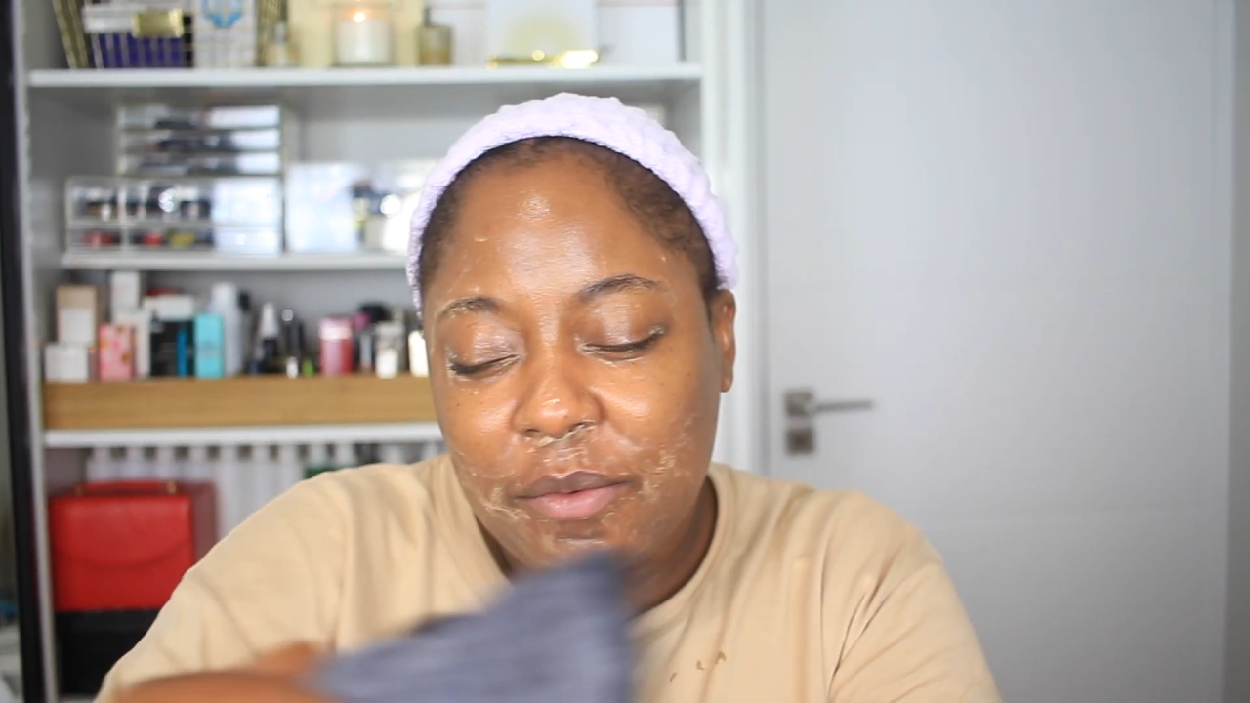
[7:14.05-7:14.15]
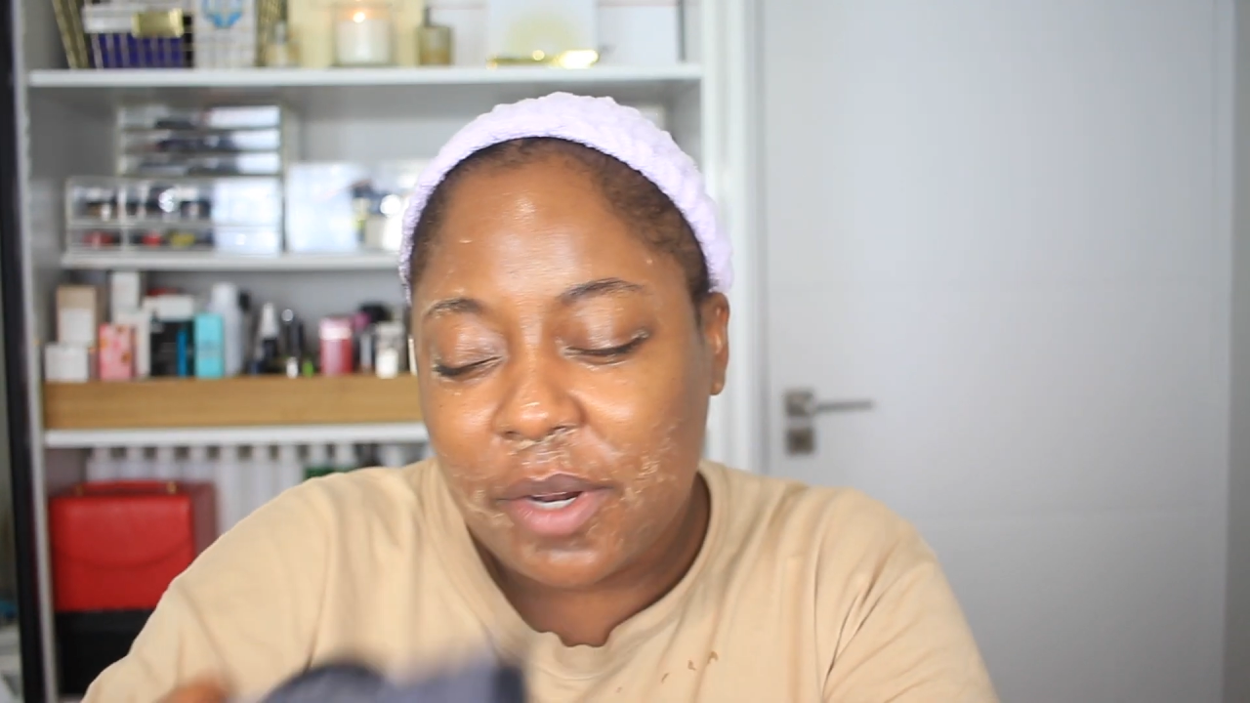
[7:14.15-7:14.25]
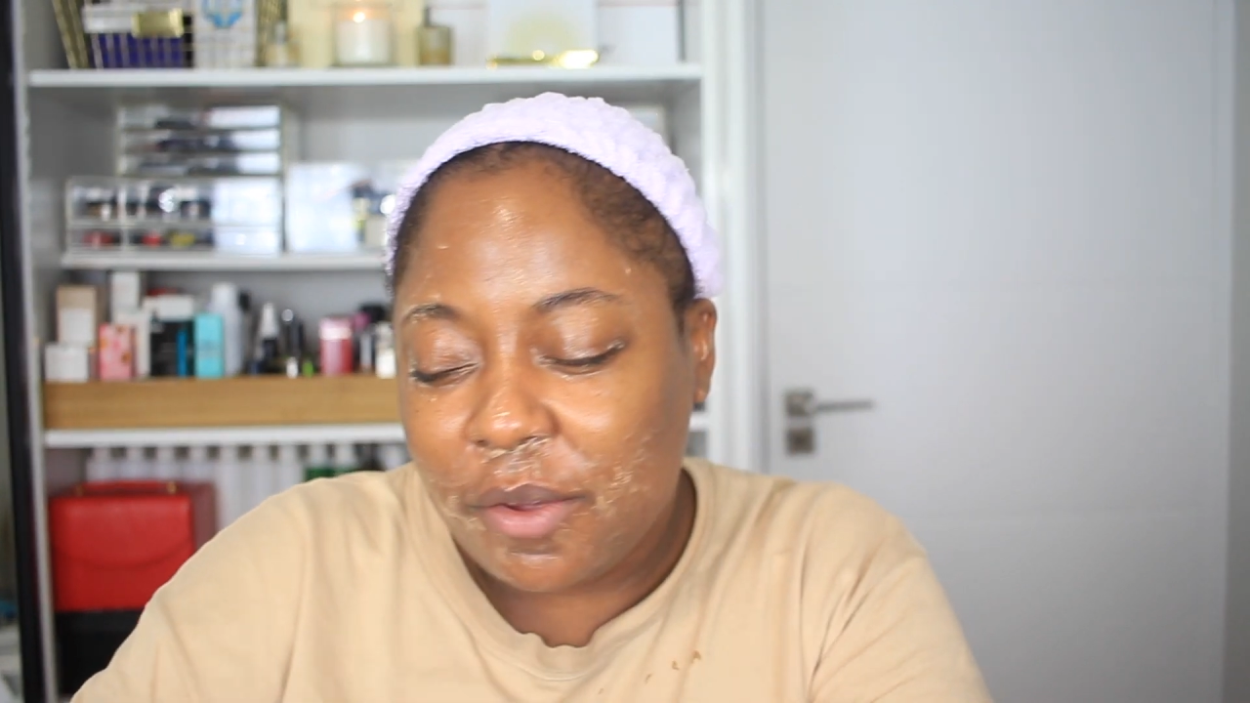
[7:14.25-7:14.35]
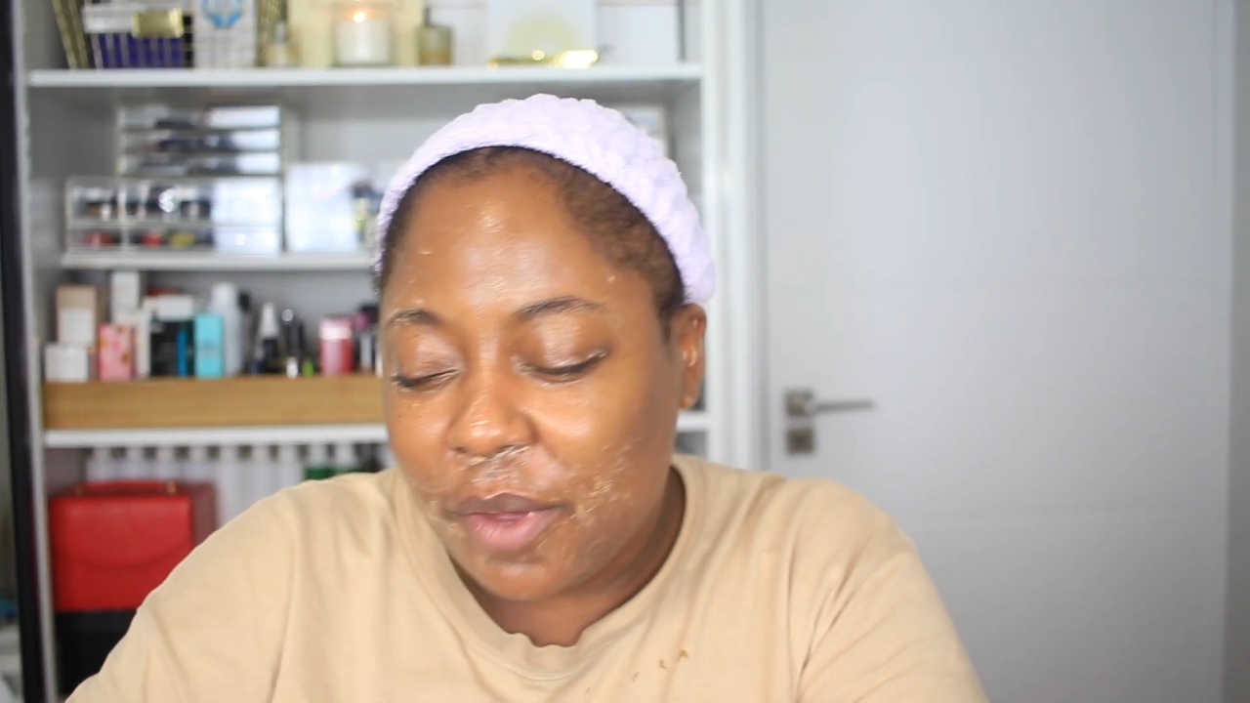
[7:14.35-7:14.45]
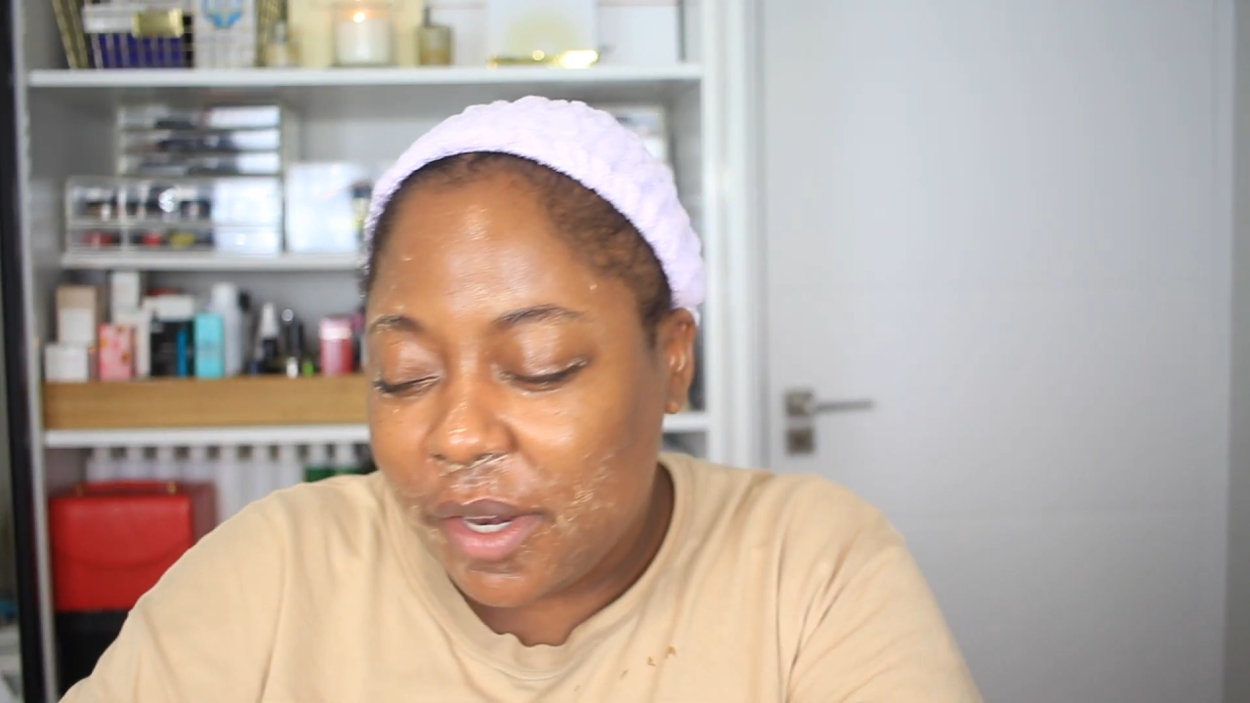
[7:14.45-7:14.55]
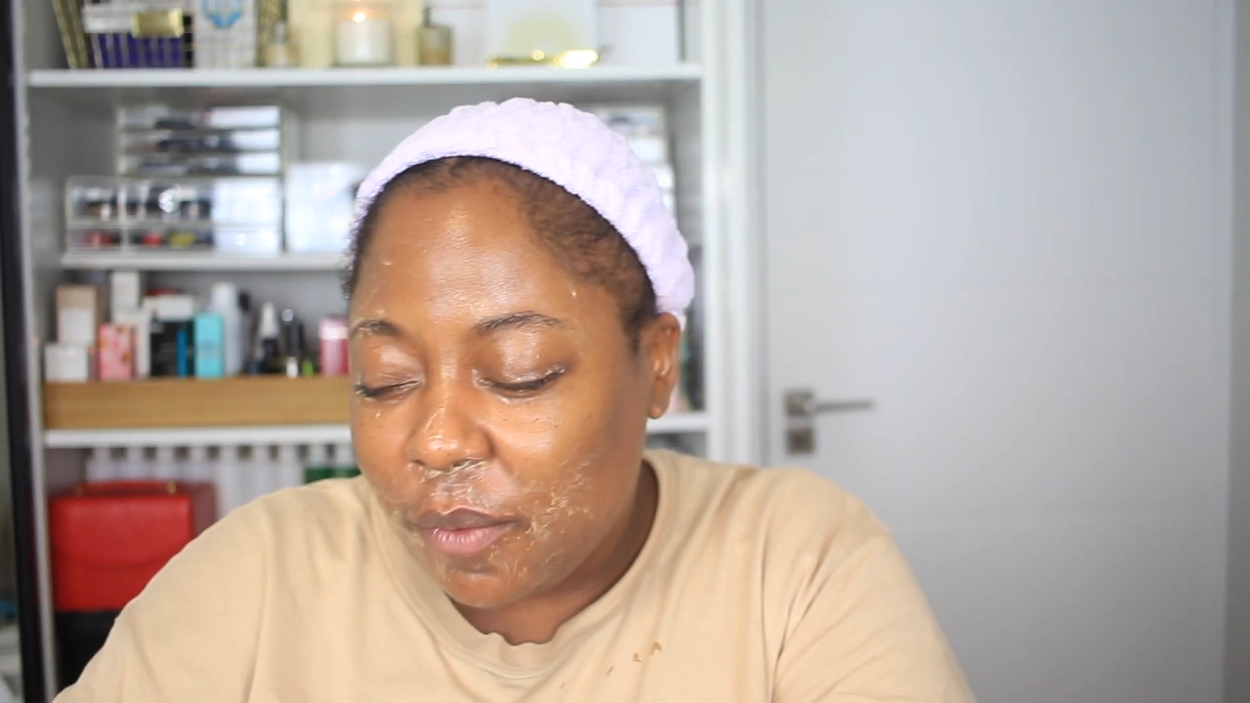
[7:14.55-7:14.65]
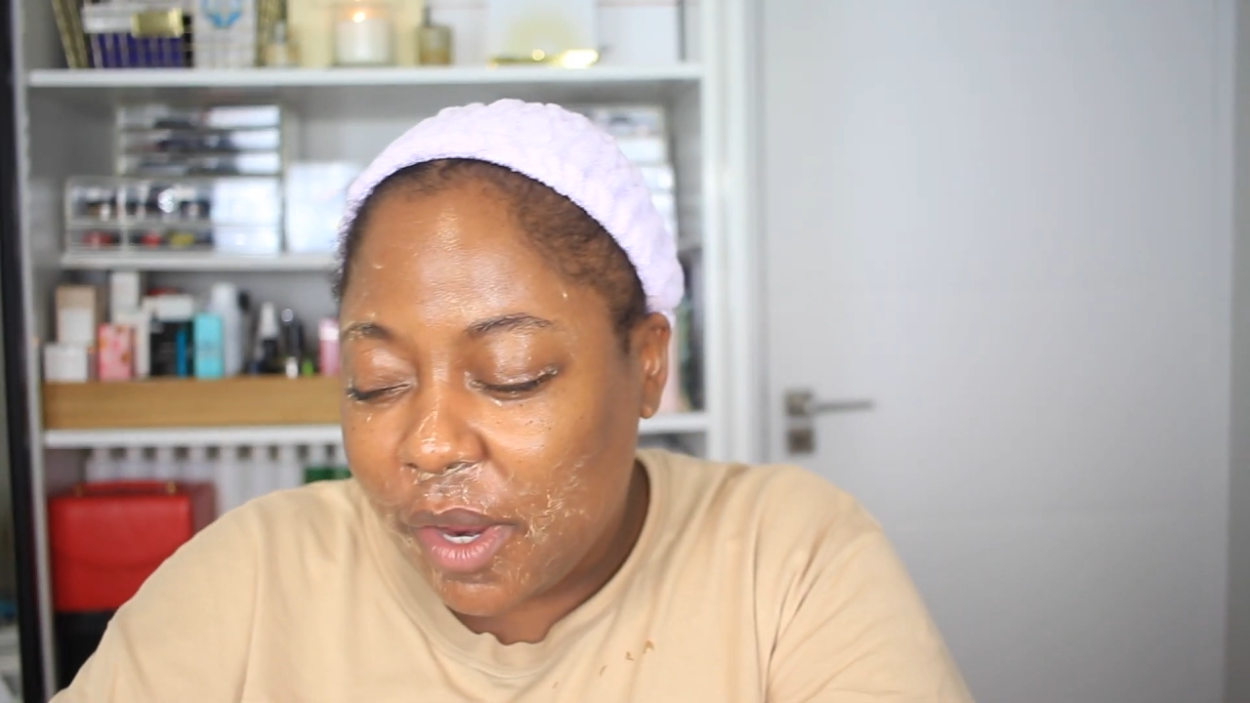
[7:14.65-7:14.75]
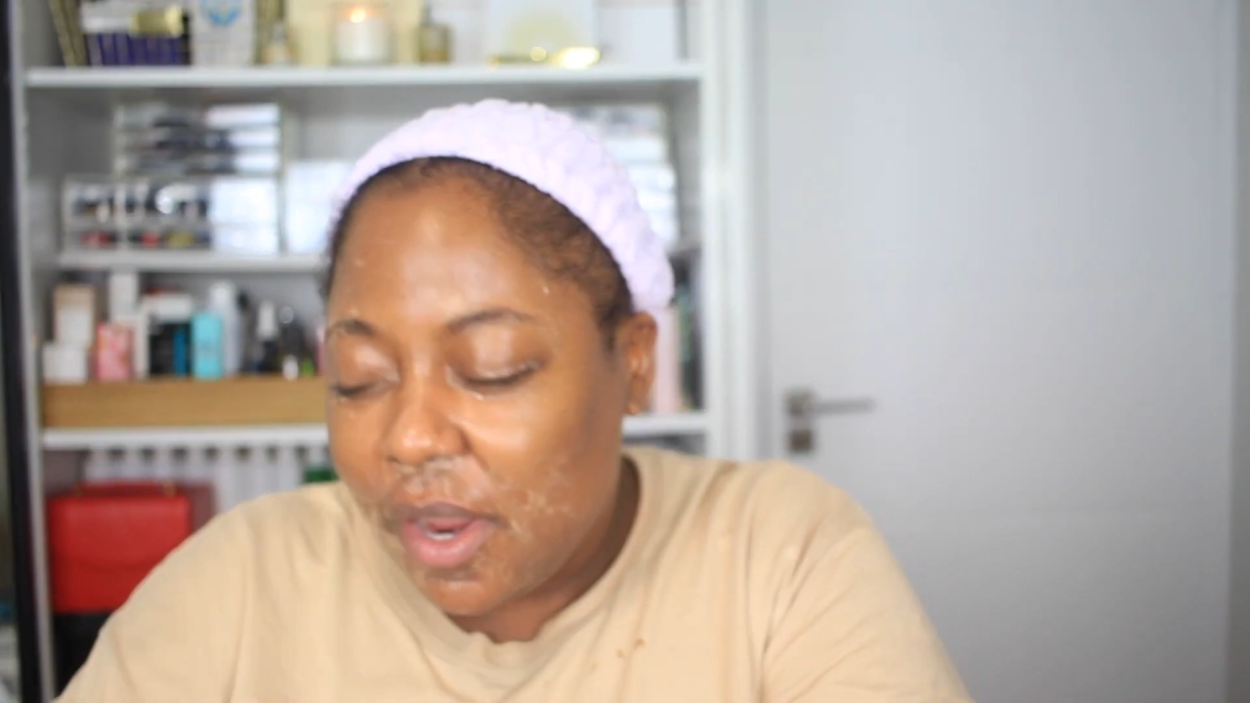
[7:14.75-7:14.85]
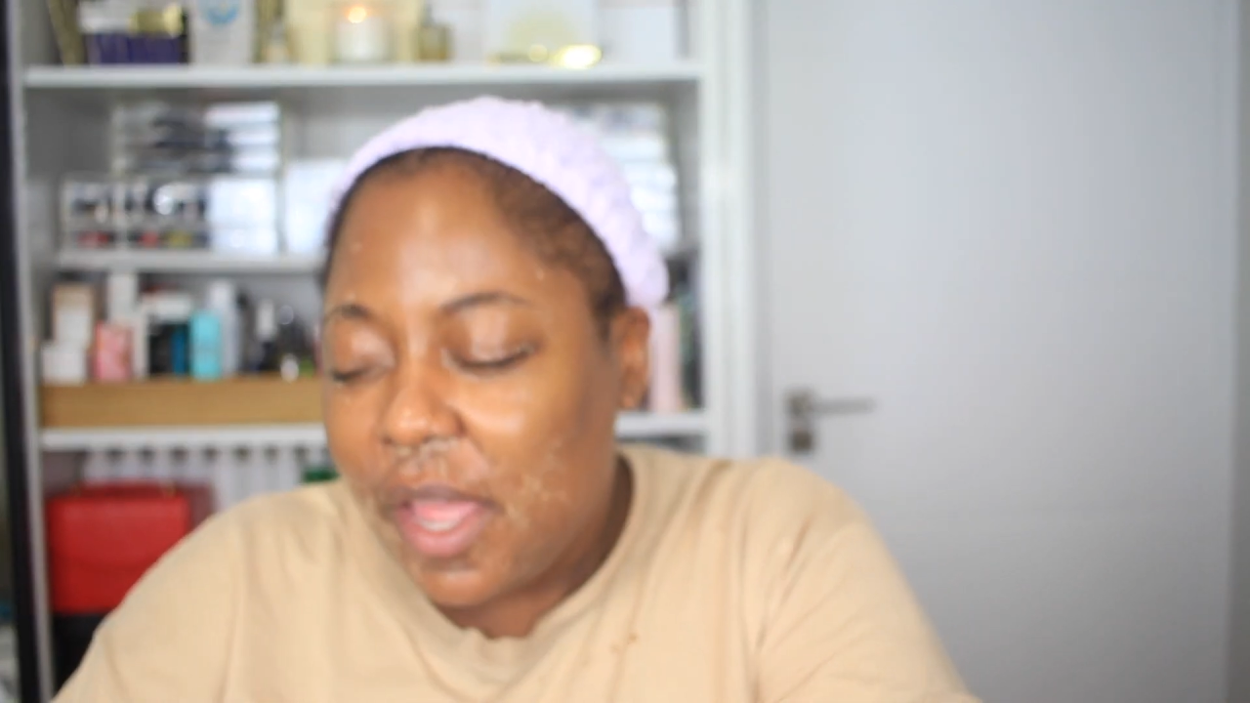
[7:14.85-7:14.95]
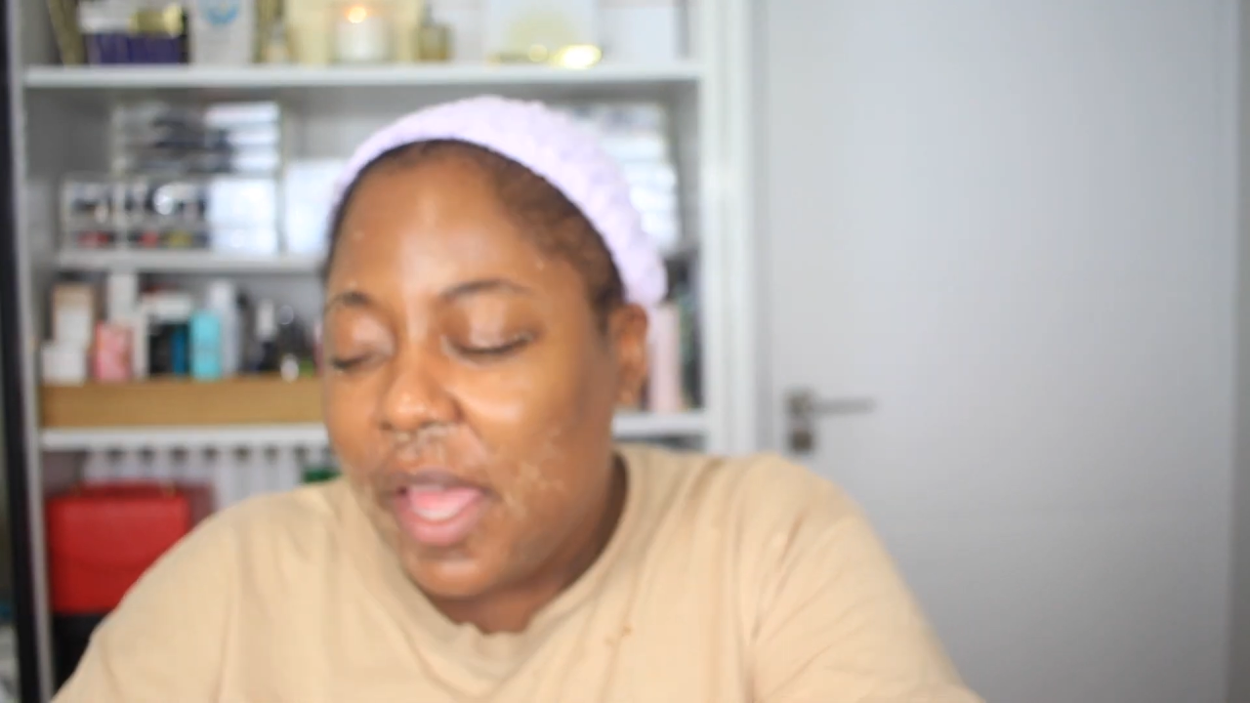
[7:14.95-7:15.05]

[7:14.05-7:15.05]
really go anywhere.